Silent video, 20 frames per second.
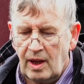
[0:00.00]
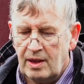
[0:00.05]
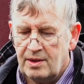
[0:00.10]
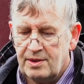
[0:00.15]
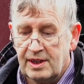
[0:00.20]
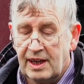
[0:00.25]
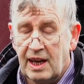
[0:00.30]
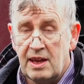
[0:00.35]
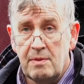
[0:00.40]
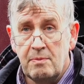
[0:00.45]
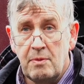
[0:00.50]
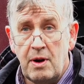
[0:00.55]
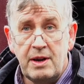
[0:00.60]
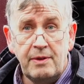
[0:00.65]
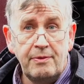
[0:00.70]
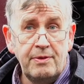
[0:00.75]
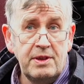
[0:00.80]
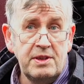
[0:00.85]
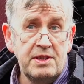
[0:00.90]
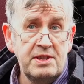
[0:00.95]
to get them ready
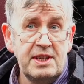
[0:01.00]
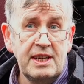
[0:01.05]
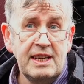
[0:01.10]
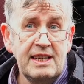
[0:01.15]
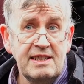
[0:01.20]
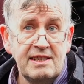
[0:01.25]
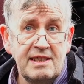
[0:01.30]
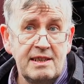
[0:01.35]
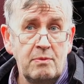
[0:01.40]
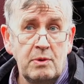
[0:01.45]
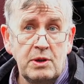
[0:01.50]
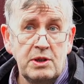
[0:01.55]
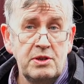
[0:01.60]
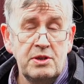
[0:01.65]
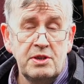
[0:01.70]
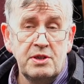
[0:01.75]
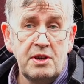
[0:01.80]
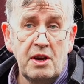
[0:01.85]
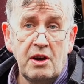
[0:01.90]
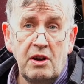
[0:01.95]
for the season, which
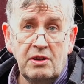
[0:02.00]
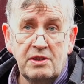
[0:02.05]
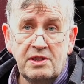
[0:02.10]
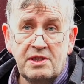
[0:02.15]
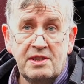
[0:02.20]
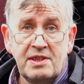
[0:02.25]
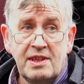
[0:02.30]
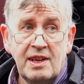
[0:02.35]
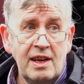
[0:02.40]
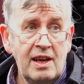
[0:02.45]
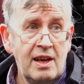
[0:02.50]
starts